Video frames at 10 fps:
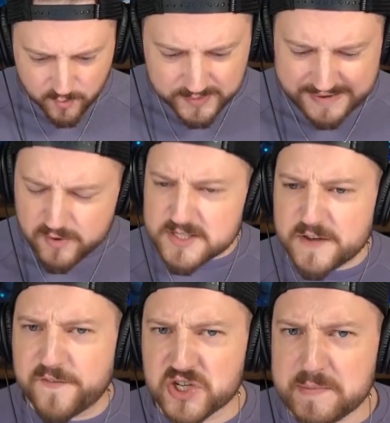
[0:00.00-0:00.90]
Whenever I
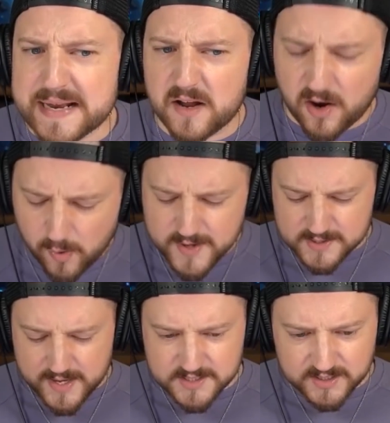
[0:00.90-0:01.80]
see Fisherman, I
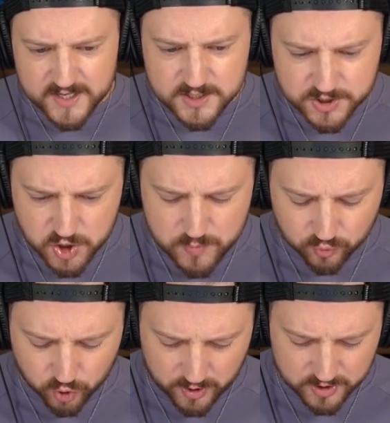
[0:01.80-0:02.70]
always instantly
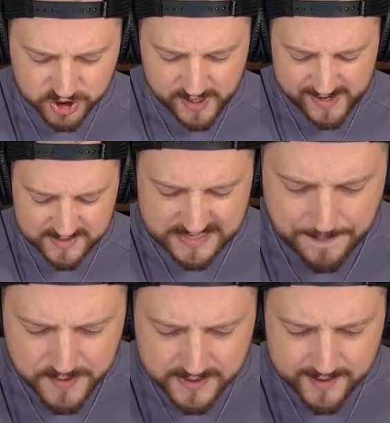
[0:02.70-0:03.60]
assume Royal Giant. It
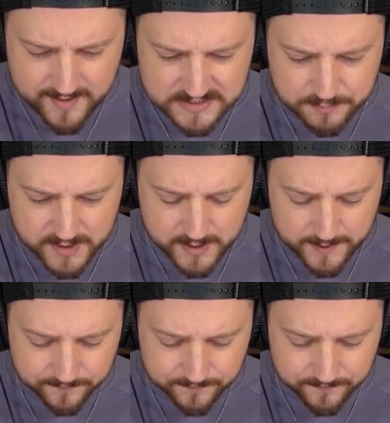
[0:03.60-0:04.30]
typically tends to be...